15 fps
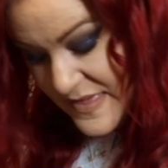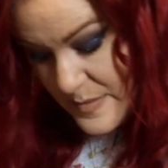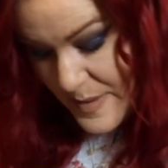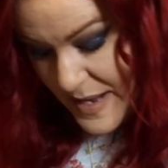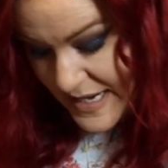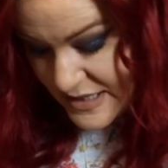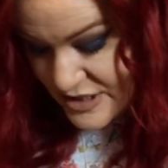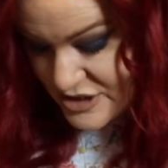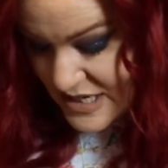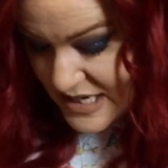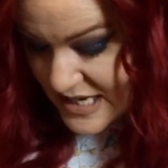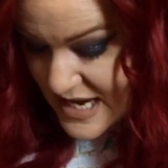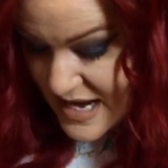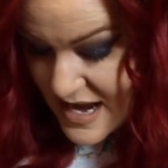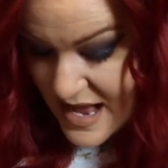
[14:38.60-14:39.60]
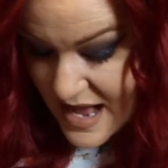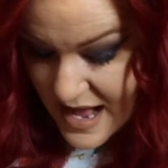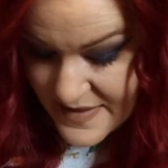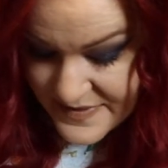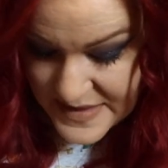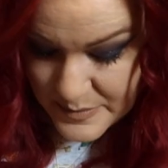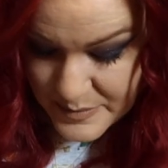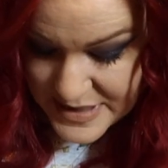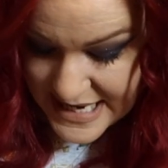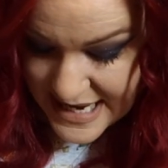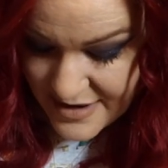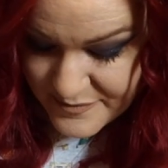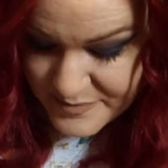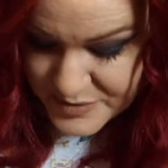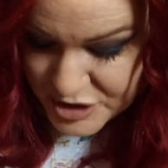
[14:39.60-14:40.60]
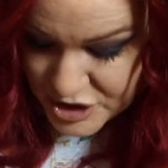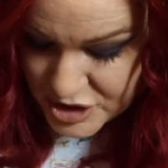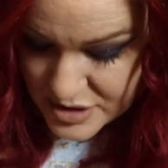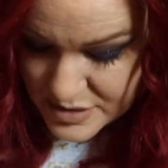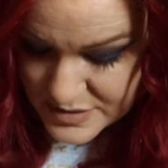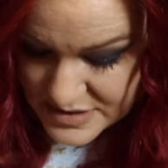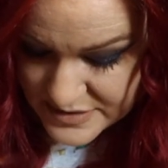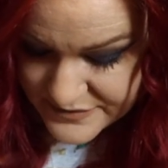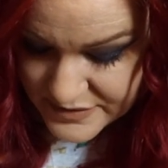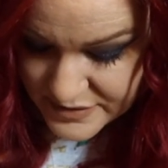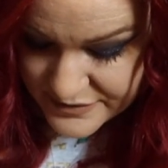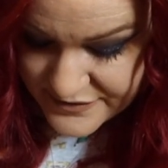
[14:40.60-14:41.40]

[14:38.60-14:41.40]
in the packaging. And then we have beautiful